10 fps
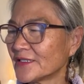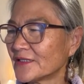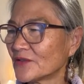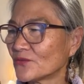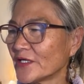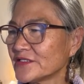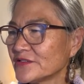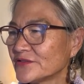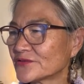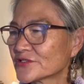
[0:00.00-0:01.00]
when
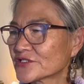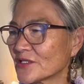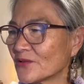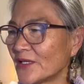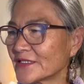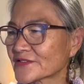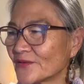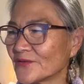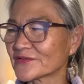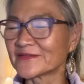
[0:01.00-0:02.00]
you show us
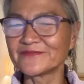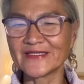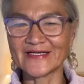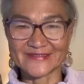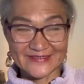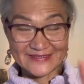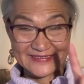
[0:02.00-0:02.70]
all the plants.